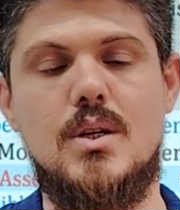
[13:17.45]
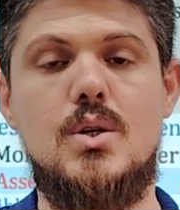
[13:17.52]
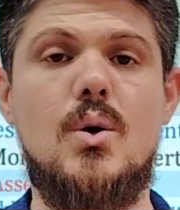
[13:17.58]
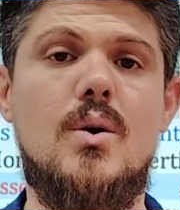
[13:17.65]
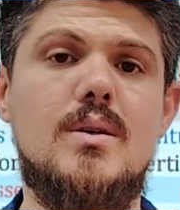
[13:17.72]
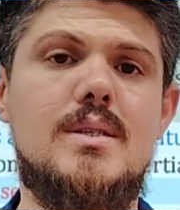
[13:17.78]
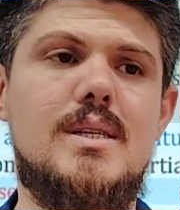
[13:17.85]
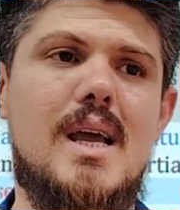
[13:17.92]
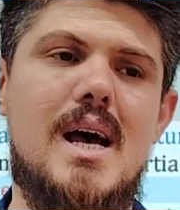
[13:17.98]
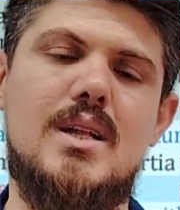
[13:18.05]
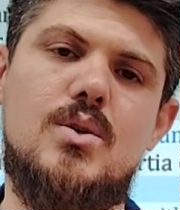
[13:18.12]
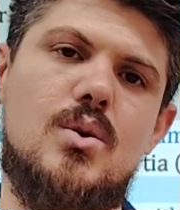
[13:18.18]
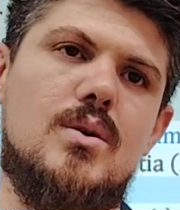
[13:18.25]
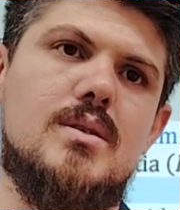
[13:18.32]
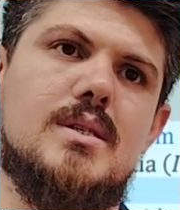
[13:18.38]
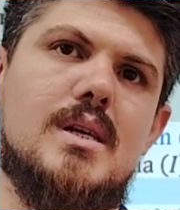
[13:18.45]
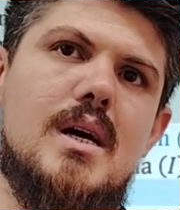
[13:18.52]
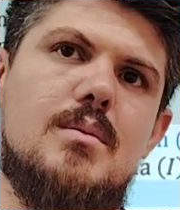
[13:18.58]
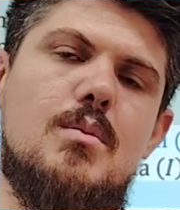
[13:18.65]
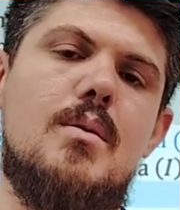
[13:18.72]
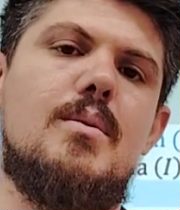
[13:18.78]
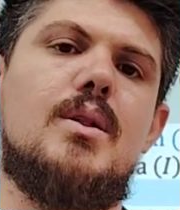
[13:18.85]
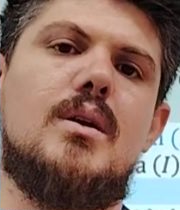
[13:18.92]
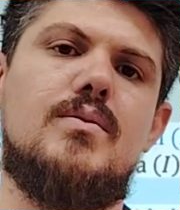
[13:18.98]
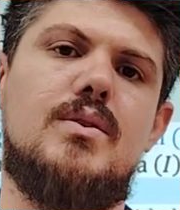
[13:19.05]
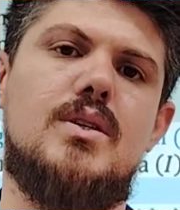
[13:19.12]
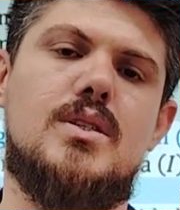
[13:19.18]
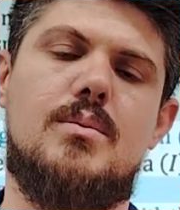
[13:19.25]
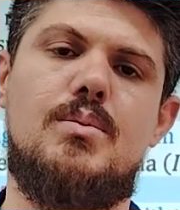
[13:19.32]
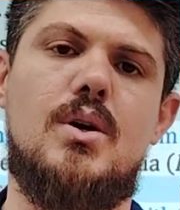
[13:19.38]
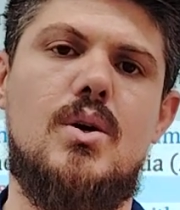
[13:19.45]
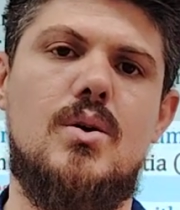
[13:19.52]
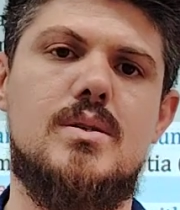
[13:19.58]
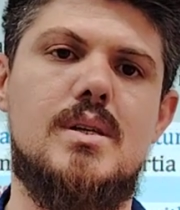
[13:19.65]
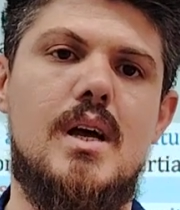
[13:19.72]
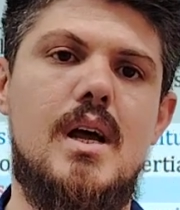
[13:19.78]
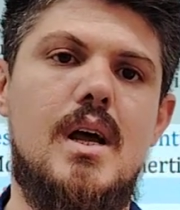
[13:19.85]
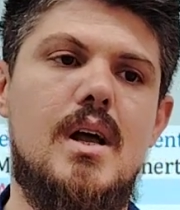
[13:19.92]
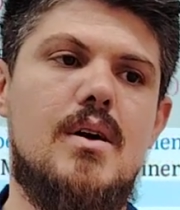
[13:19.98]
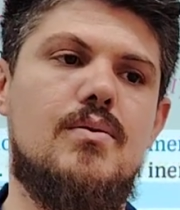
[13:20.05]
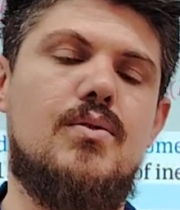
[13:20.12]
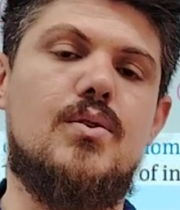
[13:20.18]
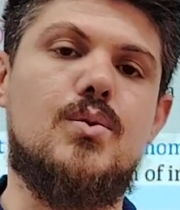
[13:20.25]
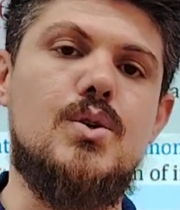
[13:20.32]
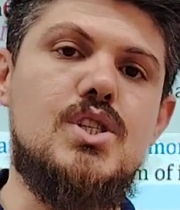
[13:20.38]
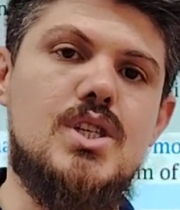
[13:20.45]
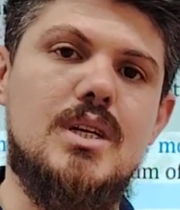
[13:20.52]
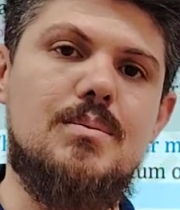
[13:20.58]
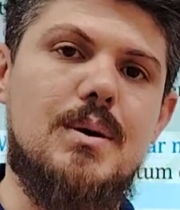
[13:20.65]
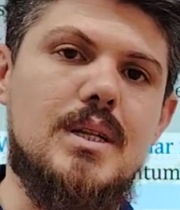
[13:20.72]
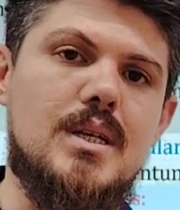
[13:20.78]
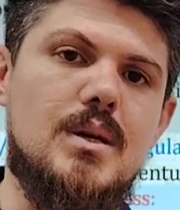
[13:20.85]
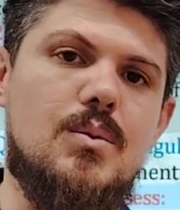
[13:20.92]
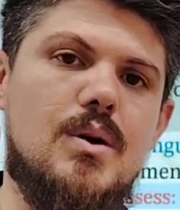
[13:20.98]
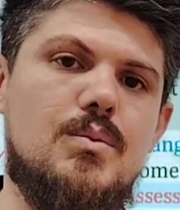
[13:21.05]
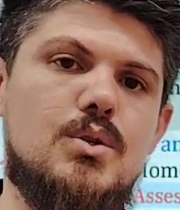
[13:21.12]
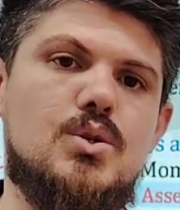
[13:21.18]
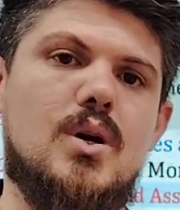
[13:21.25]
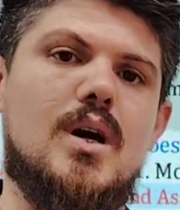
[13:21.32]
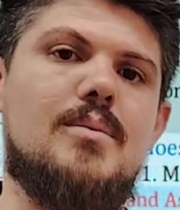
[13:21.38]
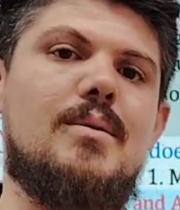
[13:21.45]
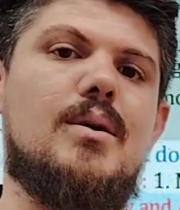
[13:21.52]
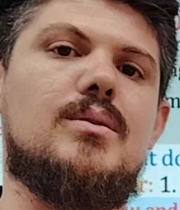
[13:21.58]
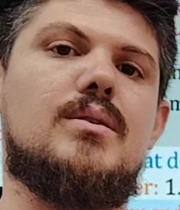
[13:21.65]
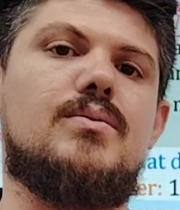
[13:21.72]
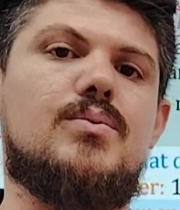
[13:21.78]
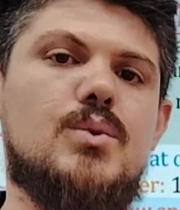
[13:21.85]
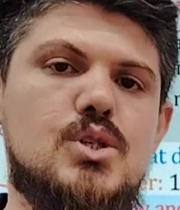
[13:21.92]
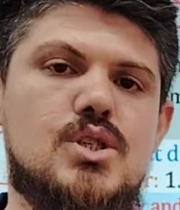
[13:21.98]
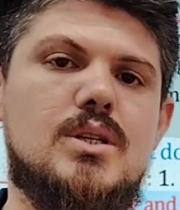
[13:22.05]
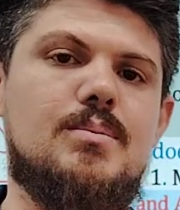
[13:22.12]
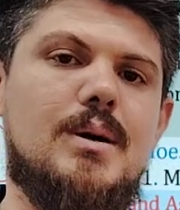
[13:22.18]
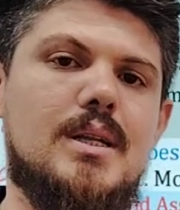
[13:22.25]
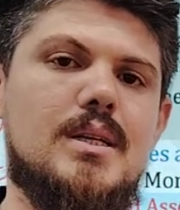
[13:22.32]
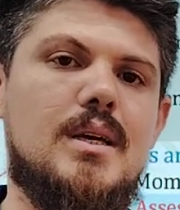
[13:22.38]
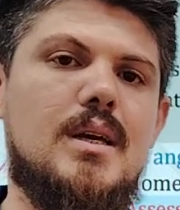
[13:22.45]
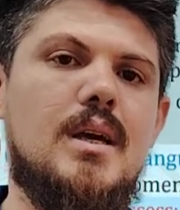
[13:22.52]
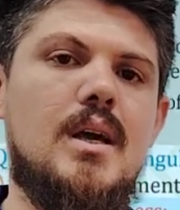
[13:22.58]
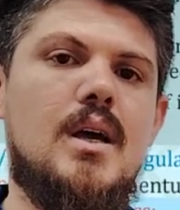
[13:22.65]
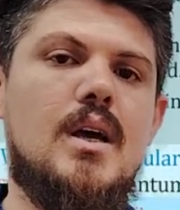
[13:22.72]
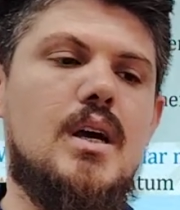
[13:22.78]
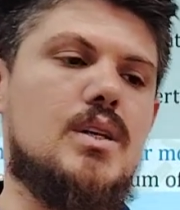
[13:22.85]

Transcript: Don't say at constant moment of inertia, because for rigid body, when we talk about the rigid body,